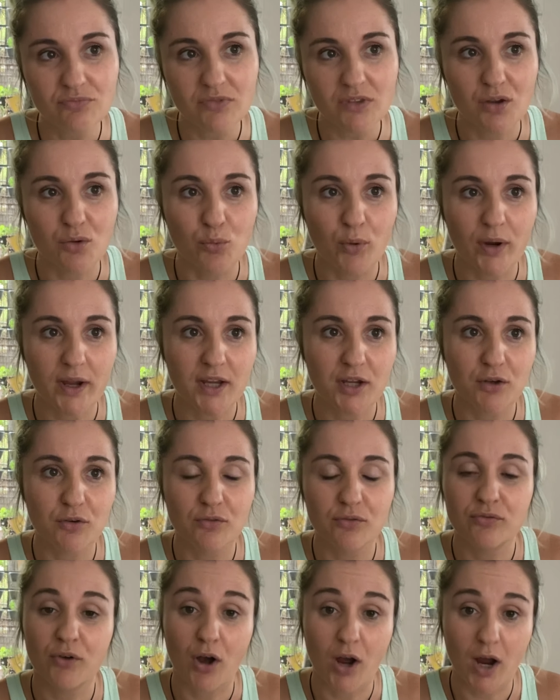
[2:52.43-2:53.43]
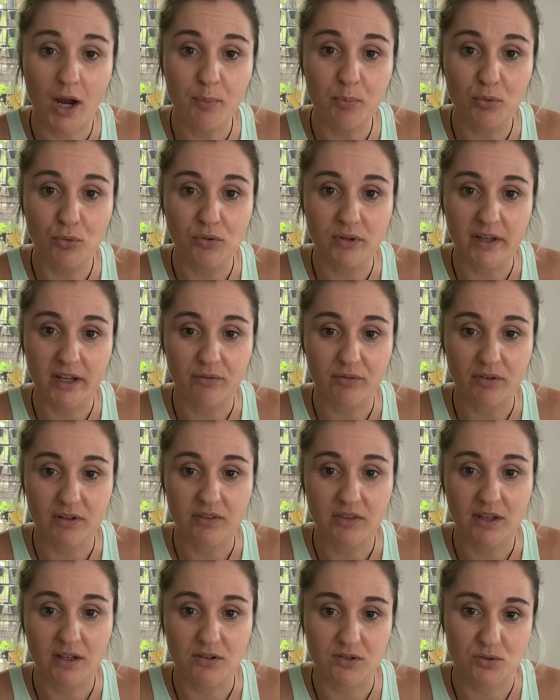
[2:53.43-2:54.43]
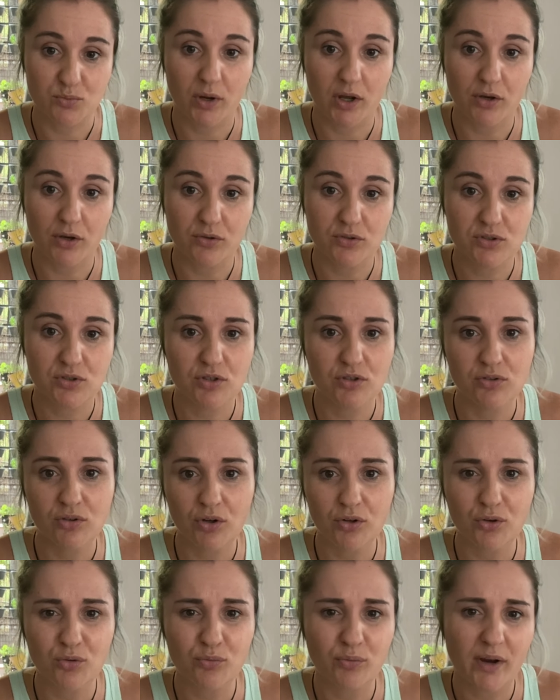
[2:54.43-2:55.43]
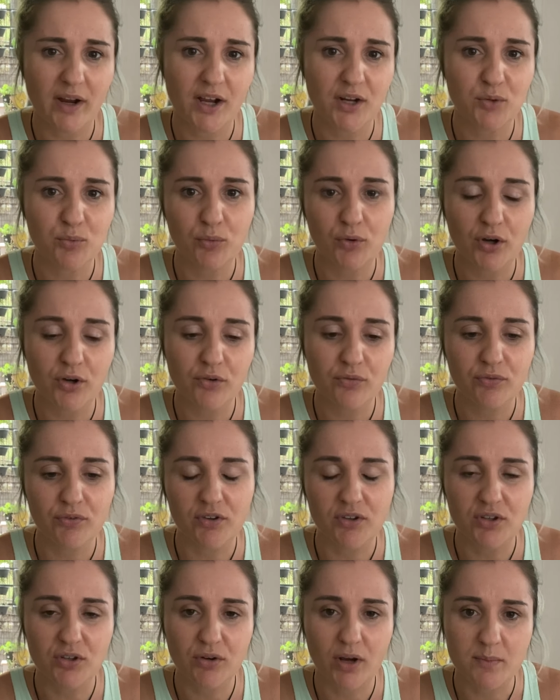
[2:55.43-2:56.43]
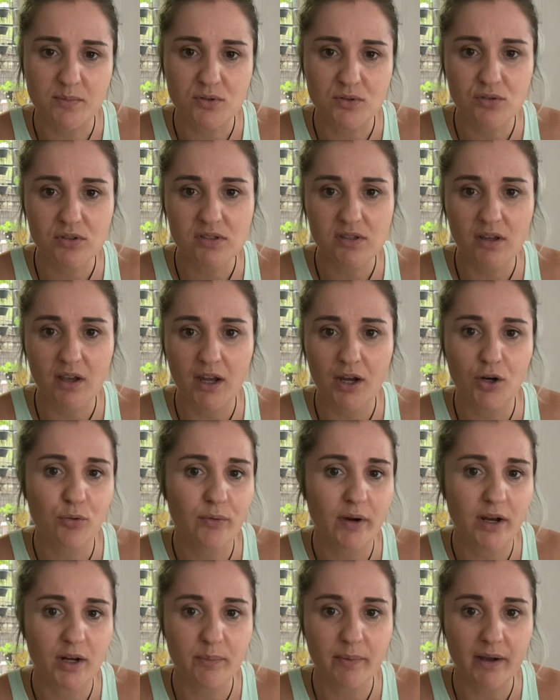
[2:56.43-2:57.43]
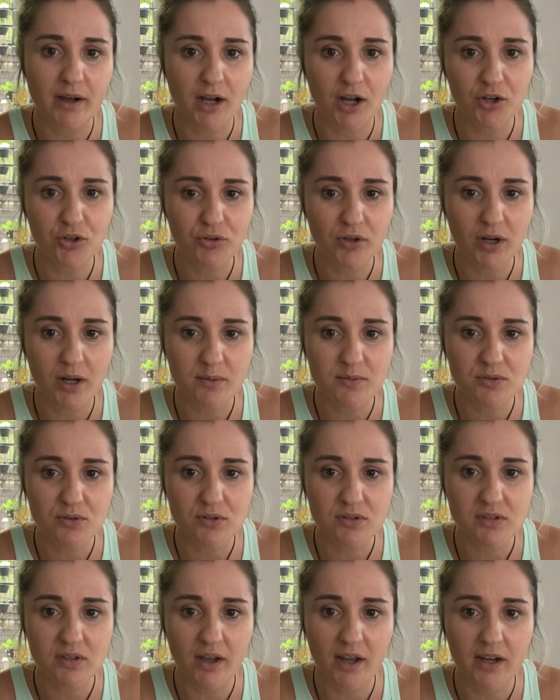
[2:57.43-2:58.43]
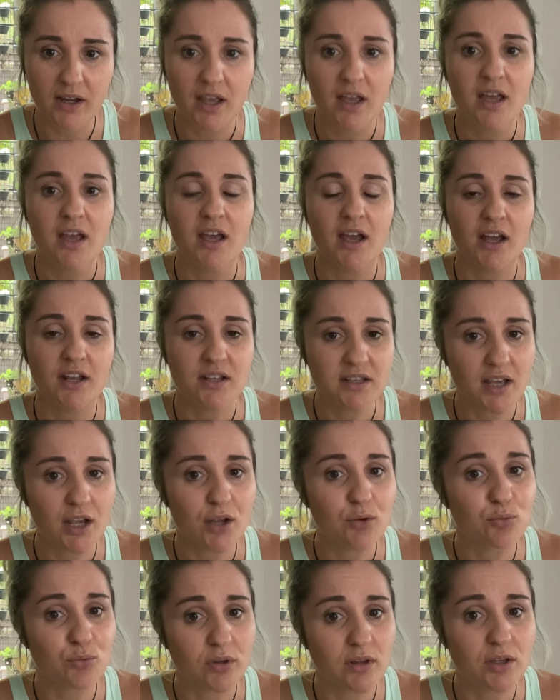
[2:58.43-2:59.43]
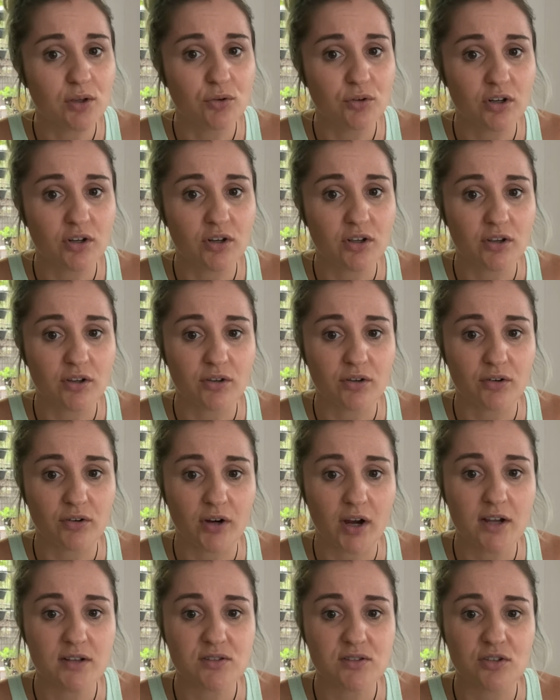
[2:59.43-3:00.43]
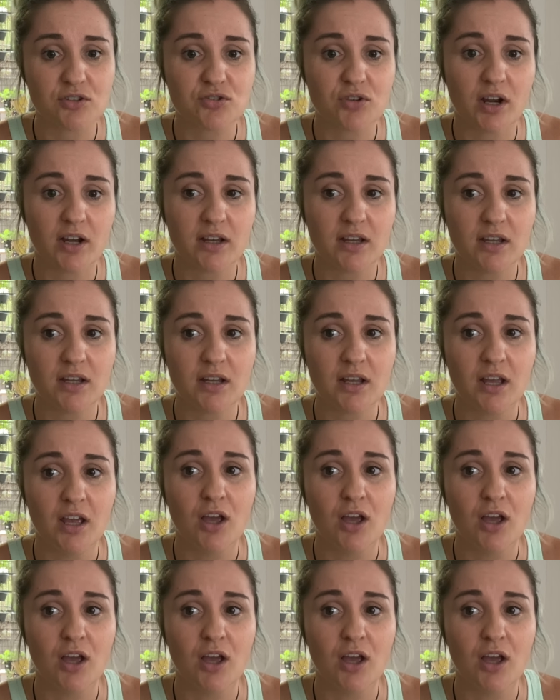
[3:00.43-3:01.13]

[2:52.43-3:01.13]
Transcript: way of eyeballing everything as well. So you know around what 50 grams looks like, around about 100 grams looks like, and you get really good at it, all right? So tracking